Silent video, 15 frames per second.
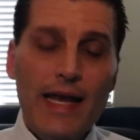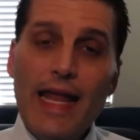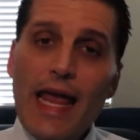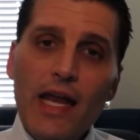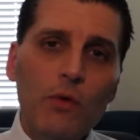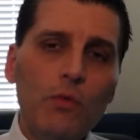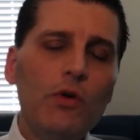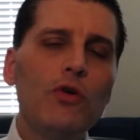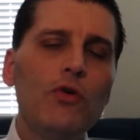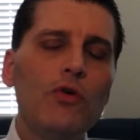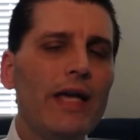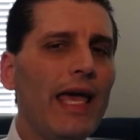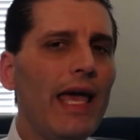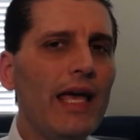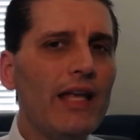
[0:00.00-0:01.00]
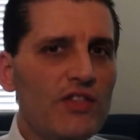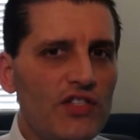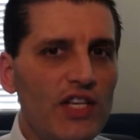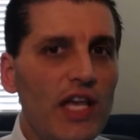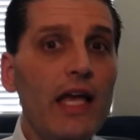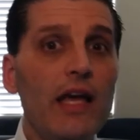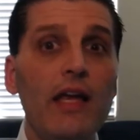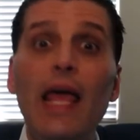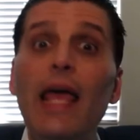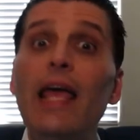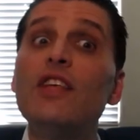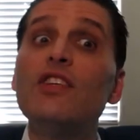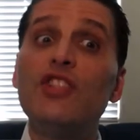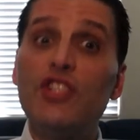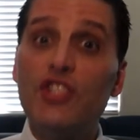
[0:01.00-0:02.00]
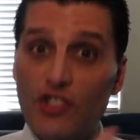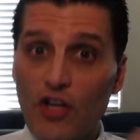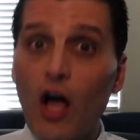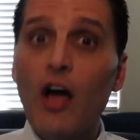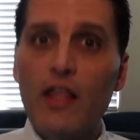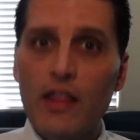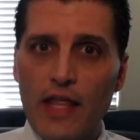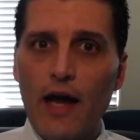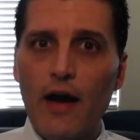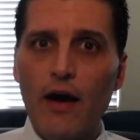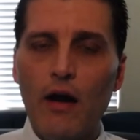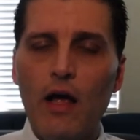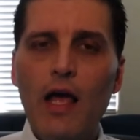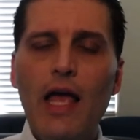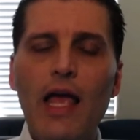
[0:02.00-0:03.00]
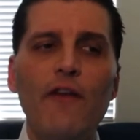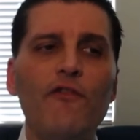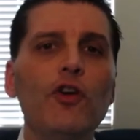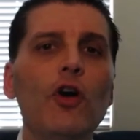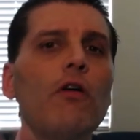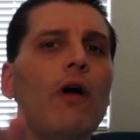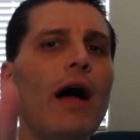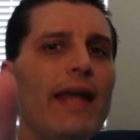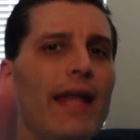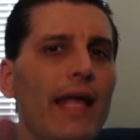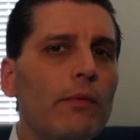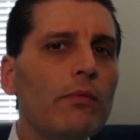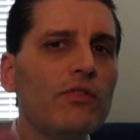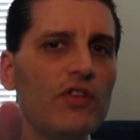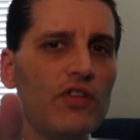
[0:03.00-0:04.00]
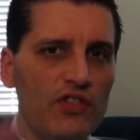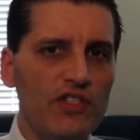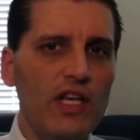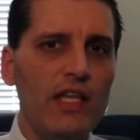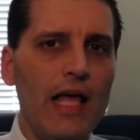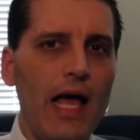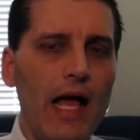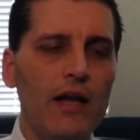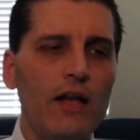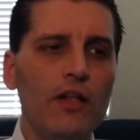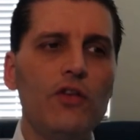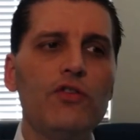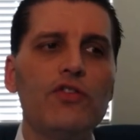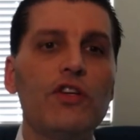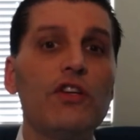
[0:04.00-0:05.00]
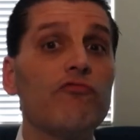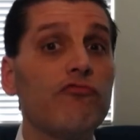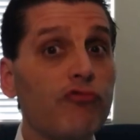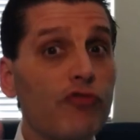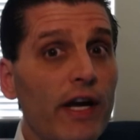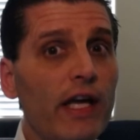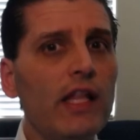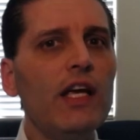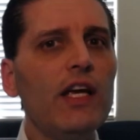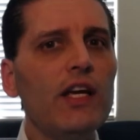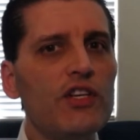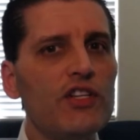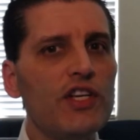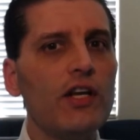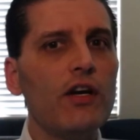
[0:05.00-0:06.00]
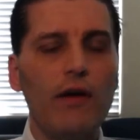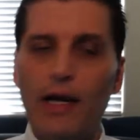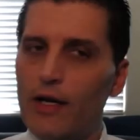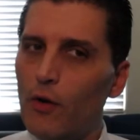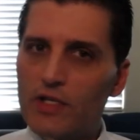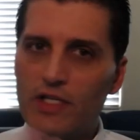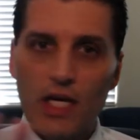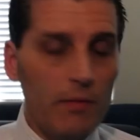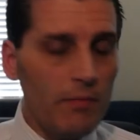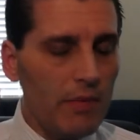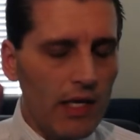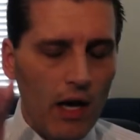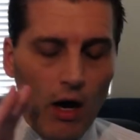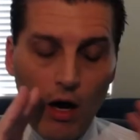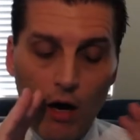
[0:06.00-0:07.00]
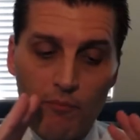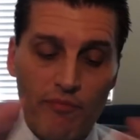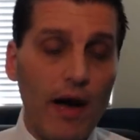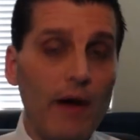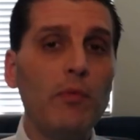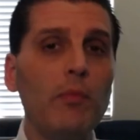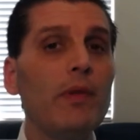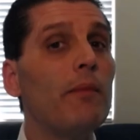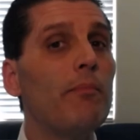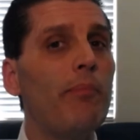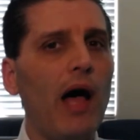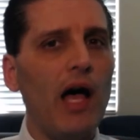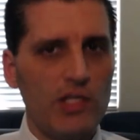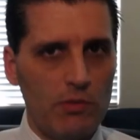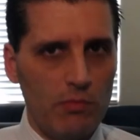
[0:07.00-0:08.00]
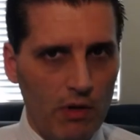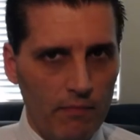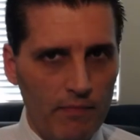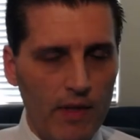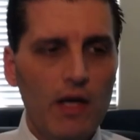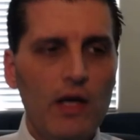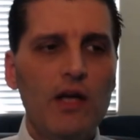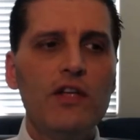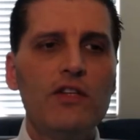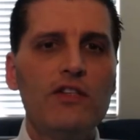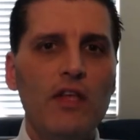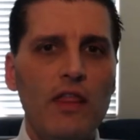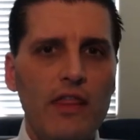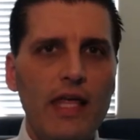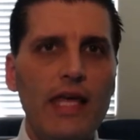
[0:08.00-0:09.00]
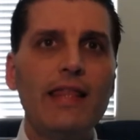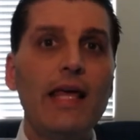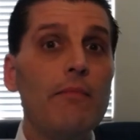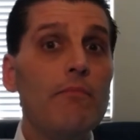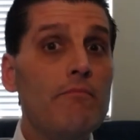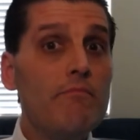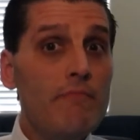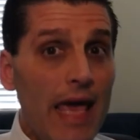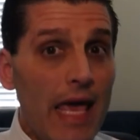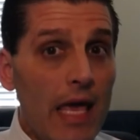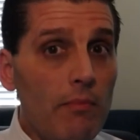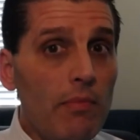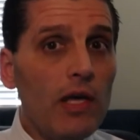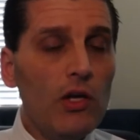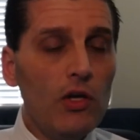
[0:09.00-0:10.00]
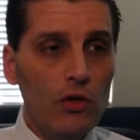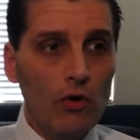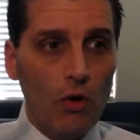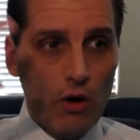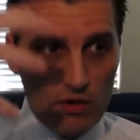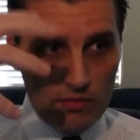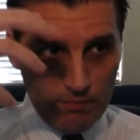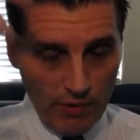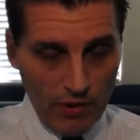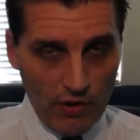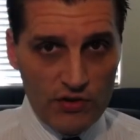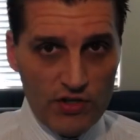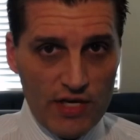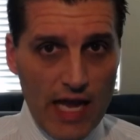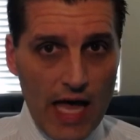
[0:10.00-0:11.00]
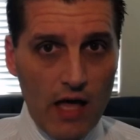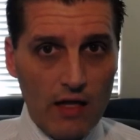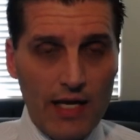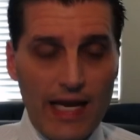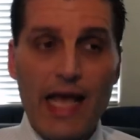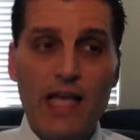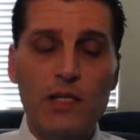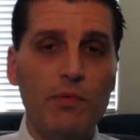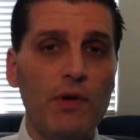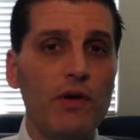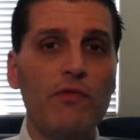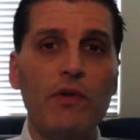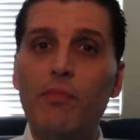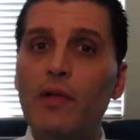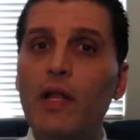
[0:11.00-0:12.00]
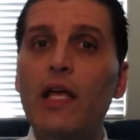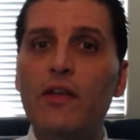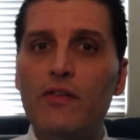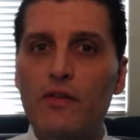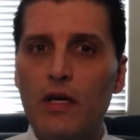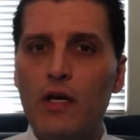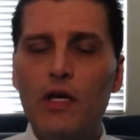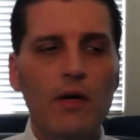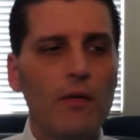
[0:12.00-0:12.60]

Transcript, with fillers: and anyone who can't see it is stuck there. If you're unable to see that, you should really consider. I know it's going to be uh, probably impossible to think that maybe your personality has been replaced.